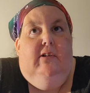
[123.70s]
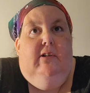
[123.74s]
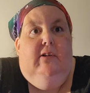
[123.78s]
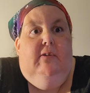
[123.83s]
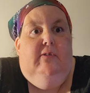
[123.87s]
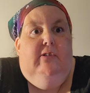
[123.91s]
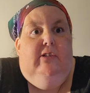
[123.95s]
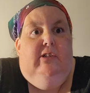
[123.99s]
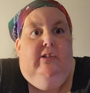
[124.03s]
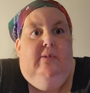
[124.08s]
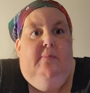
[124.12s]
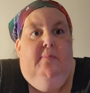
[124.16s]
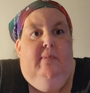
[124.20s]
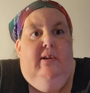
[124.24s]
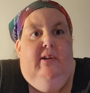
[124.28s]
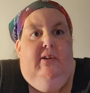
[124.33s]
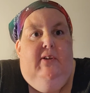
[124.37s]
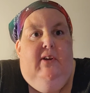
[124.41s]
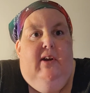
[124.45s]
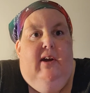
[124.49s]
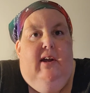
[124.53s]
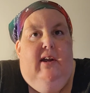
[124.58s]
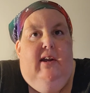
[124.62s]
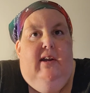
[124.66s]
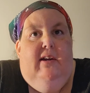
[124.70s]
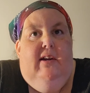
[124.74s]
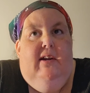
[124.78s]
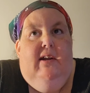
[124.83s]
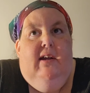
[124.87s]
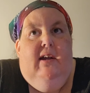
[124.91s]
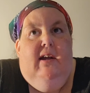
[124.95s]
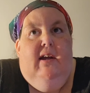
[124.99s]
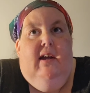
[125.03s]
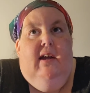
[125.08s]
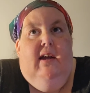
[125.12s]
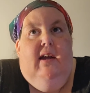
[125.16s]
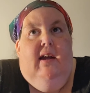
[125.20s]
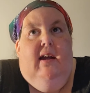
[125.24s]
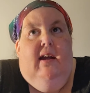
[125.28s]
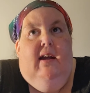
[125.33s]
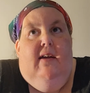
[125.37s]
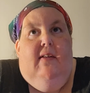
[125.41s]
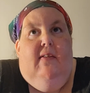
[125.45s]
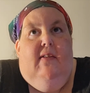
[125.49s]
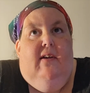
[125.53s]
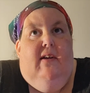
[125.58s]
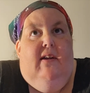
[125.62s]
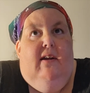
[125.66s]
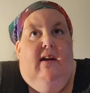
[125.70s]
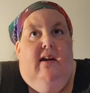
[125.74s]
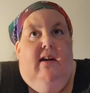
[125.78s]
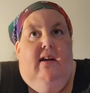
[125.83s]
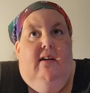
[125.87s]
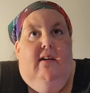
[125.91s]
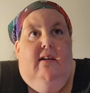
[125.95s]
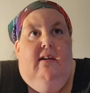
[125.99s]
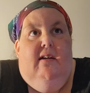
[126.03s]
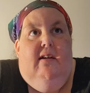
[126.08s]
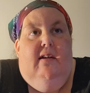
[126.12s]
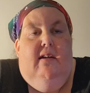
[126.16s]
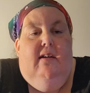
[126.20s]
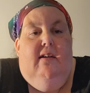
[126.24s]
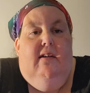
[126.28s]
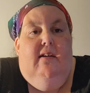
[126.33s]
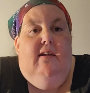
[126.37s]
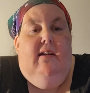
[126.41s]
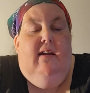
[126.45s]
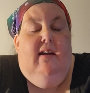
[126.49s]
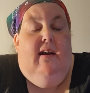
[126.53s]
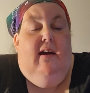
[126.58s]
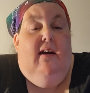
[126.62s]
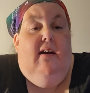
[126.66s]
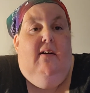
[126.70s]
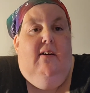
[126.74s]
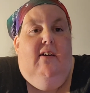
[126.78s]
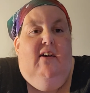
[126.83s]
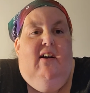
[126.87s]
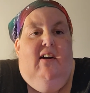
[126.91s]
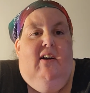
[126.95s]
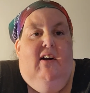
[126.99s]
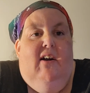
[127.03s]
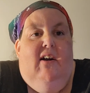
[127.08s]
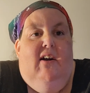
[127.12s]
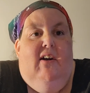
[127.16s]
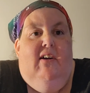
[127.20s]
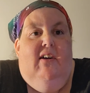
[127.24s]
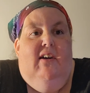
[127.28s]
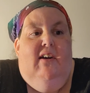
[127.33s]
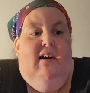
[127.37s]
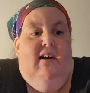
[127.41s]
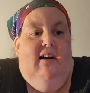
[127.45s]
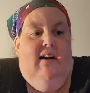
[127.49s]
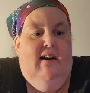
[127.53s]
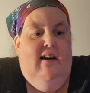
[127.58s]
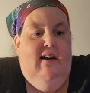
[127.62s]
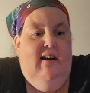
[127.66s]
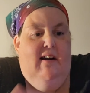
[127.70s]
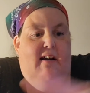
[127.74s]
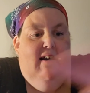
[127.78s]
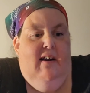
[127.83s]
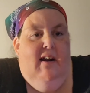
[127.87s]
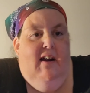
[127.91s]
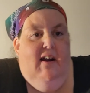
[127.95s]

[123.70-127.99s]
close to midnight. And then I, yeah, our, our